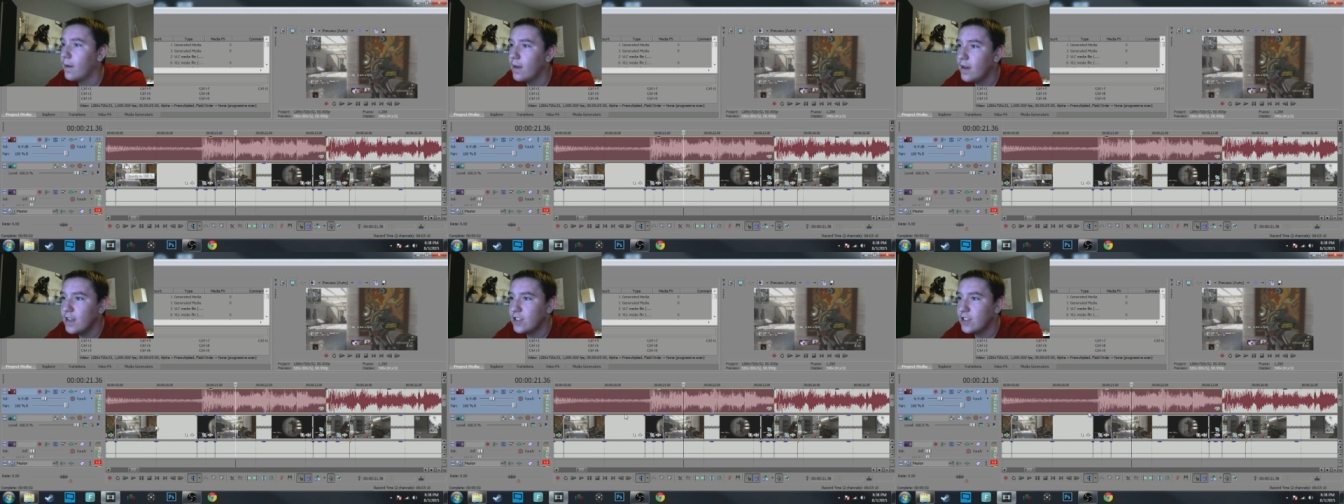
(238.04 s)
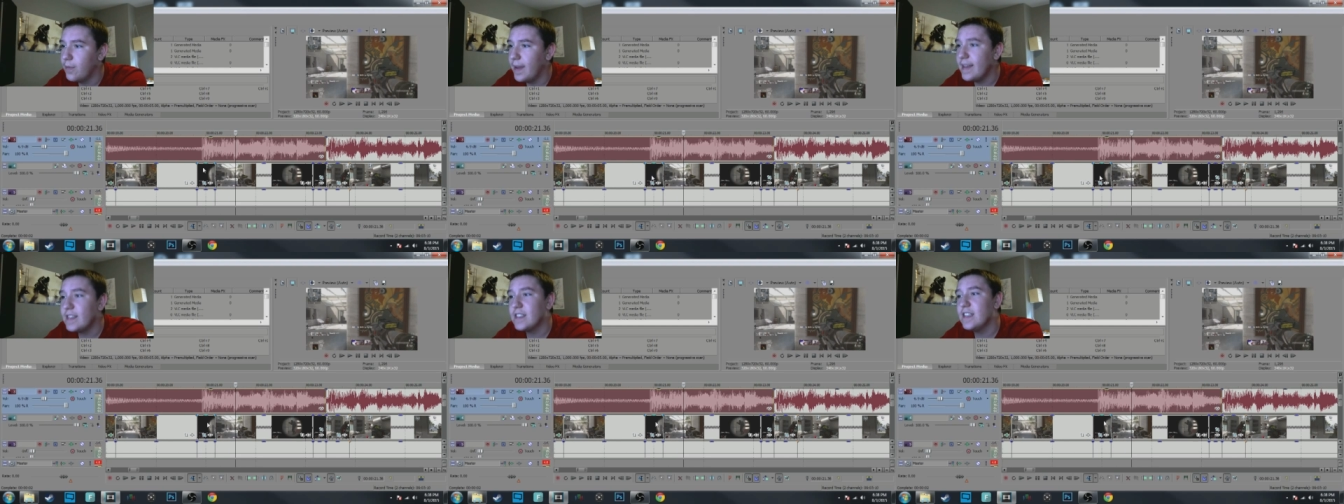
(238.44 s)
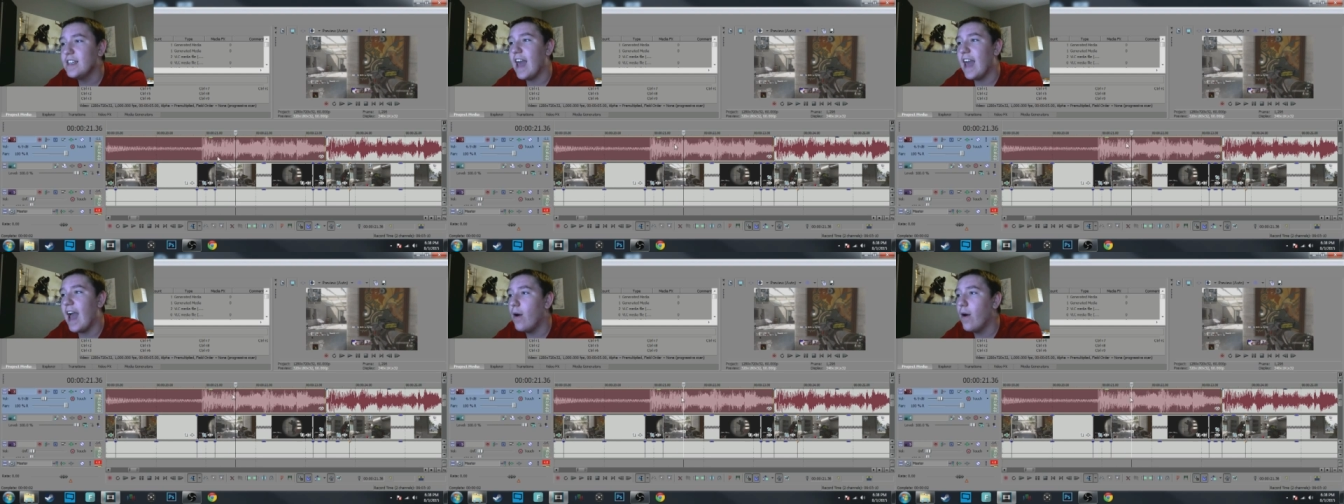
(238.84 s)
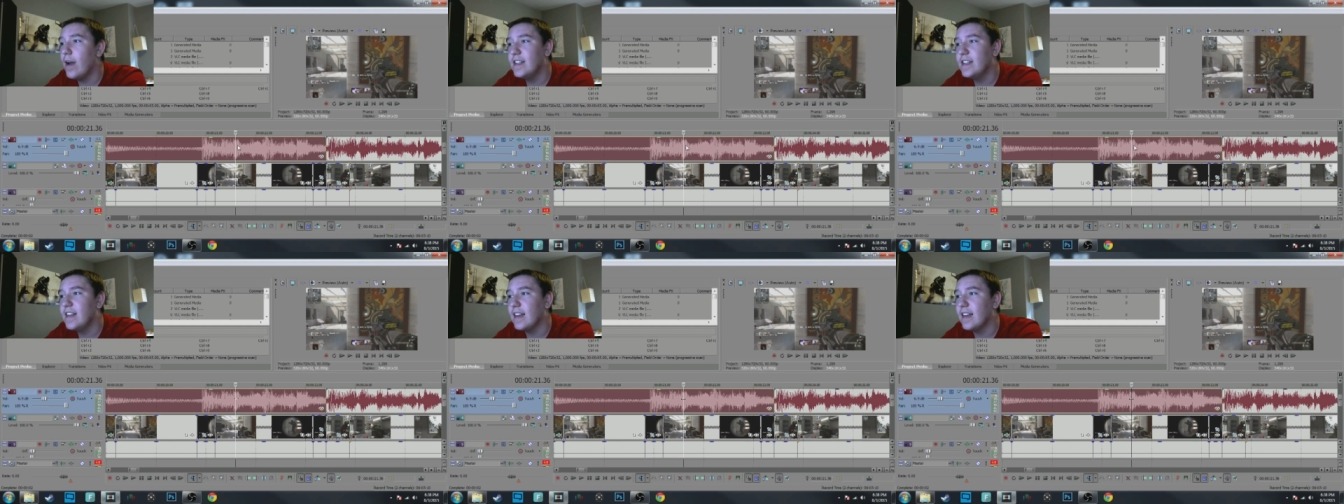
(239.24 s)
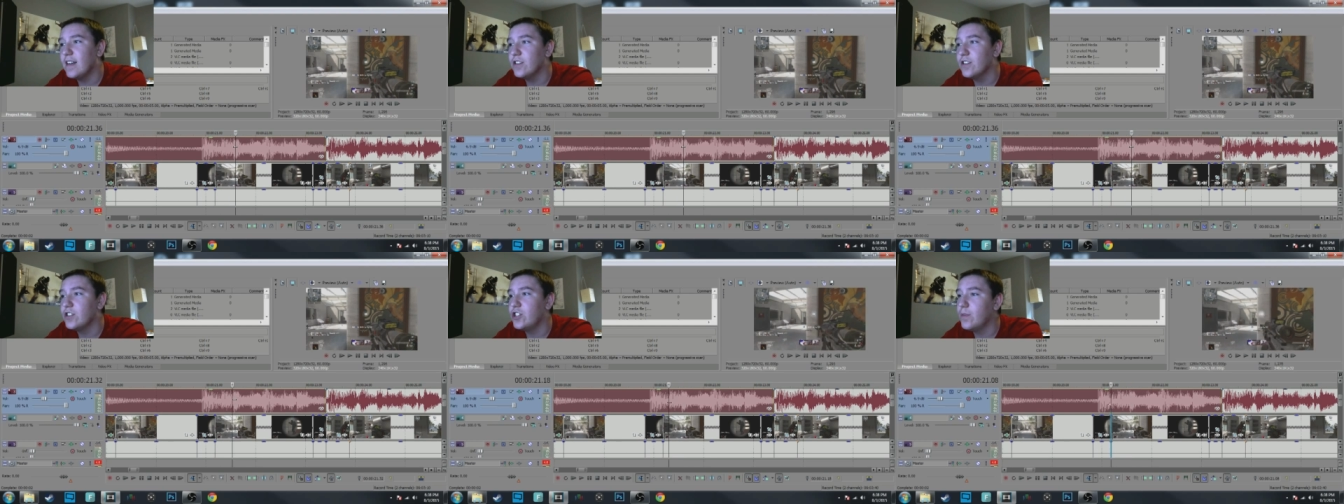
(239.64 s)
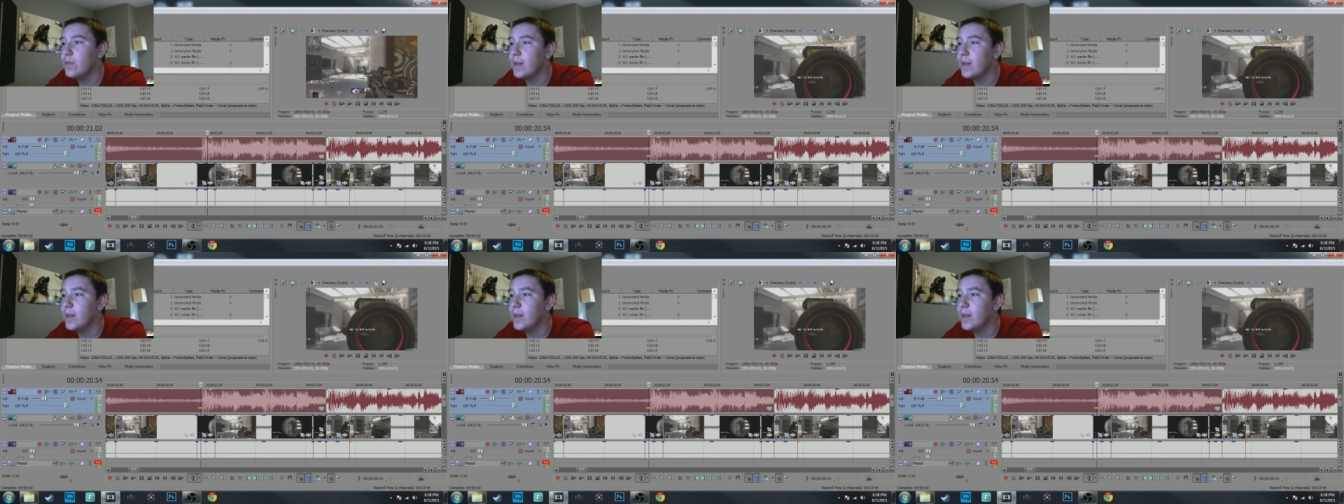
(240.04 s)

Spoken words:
So basically, how I did that little zoom in